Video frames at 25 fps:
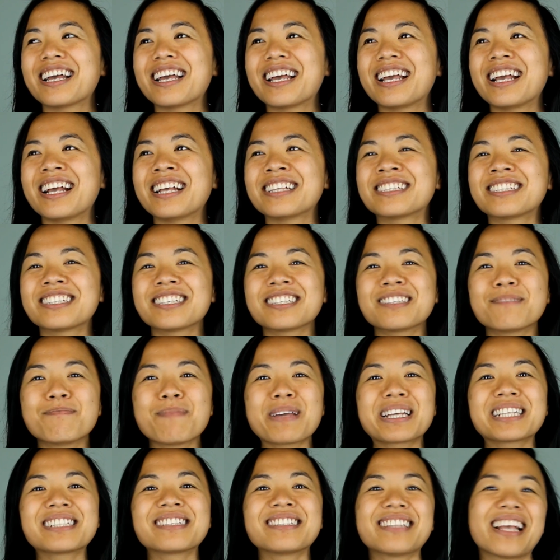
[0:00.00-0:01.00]
it just
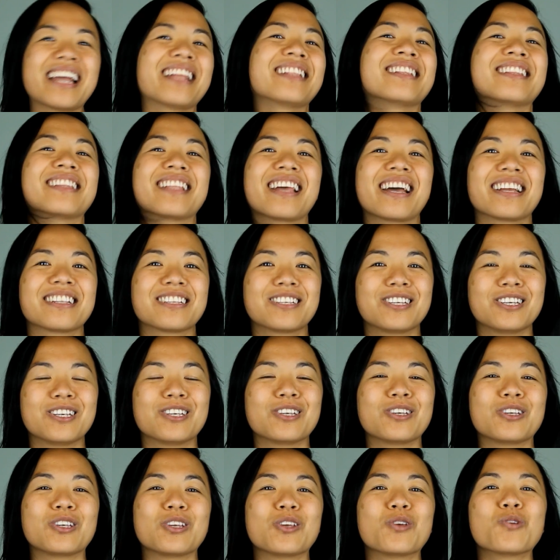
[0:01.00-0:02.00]
makes sense that
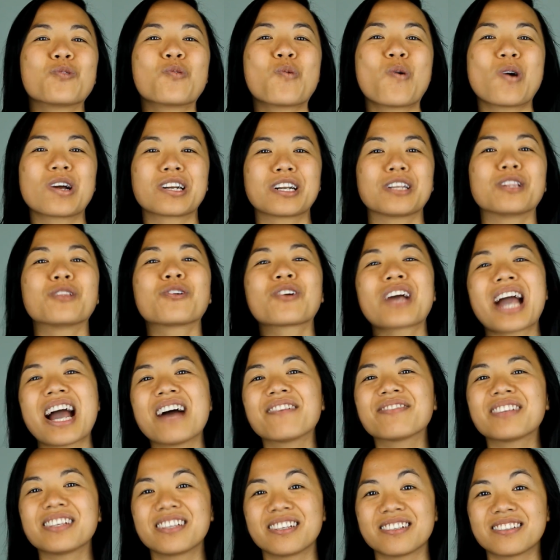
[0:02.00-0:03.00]
you want to look
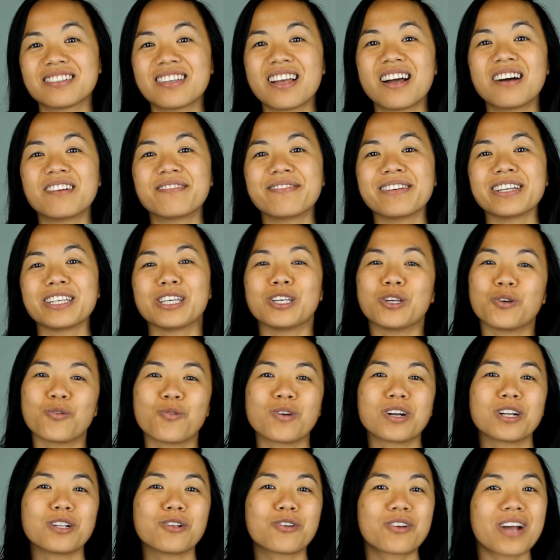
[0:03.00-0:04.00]
after yourself, and you
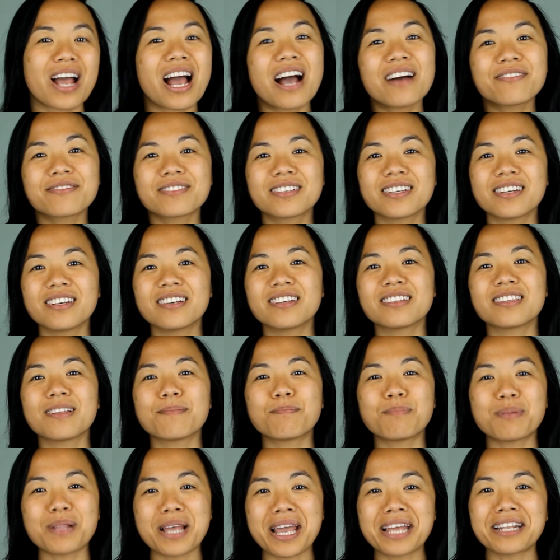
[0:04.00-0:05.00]
want to look after the
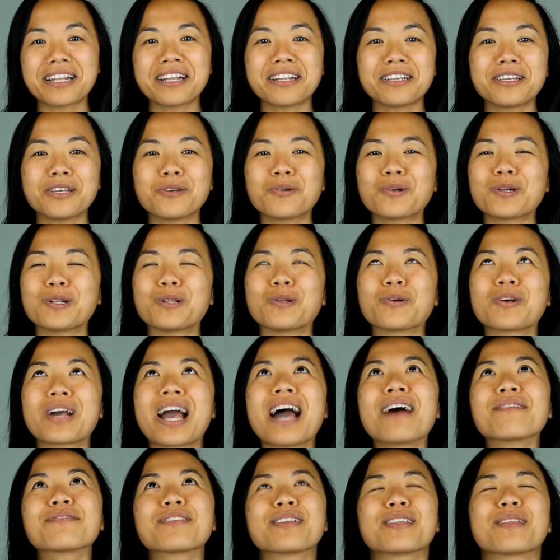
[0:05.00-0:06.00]
planet, and you want to look
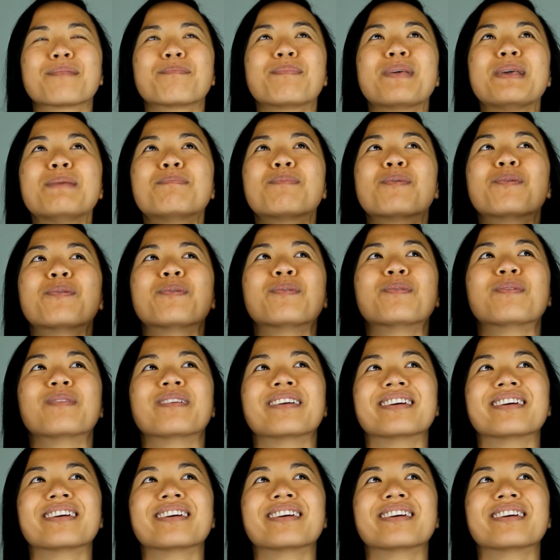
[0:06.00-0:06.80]
after the people